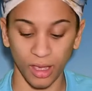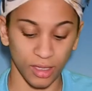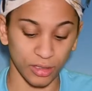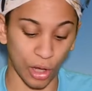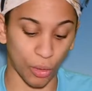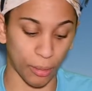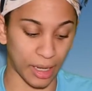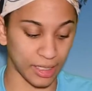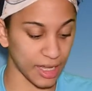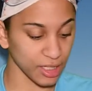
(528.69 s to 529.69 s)
so
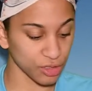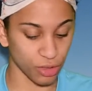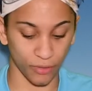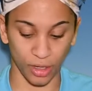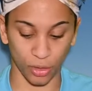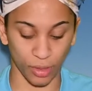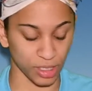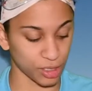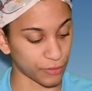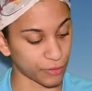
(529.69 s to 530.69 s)
my next trivia
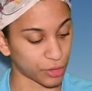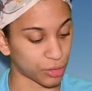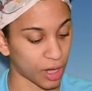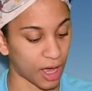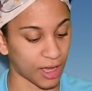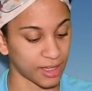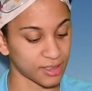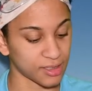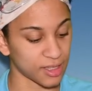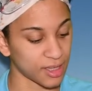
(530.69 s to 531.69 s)
question for you
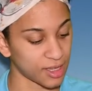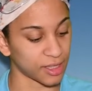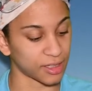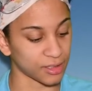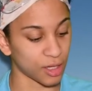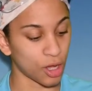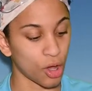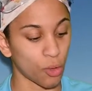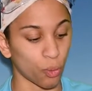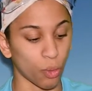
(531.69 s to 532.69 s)
guys is,
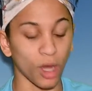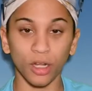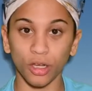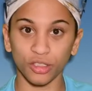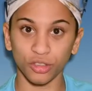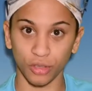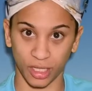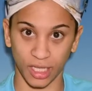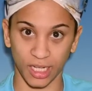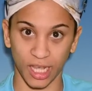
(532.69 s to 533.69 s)
what
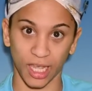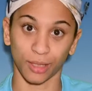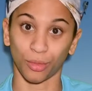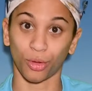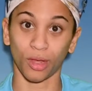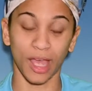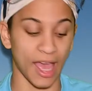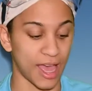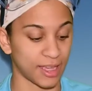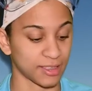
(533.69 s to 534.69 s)
Australian animal
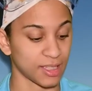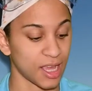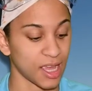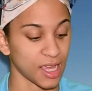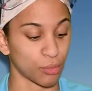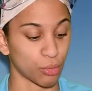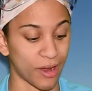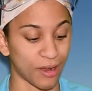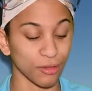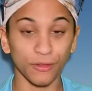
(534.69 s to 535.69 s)
has a
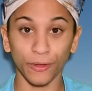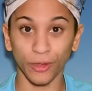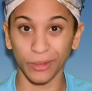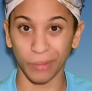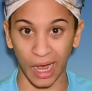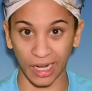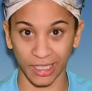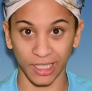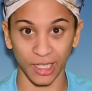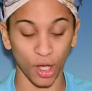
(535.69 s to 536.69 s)
brown furry
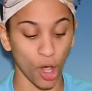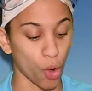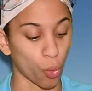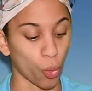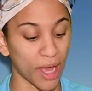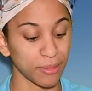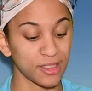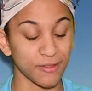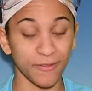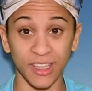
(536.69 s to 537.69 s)
body,
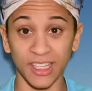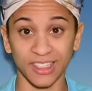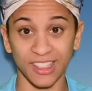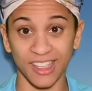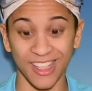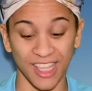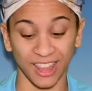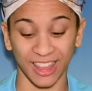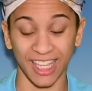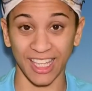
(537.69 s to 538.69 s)
webbed feet,
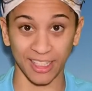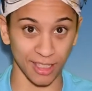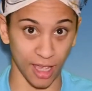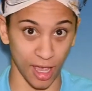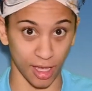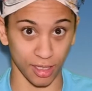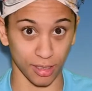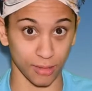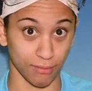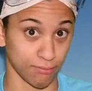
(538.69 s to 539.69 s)
and lays eggs?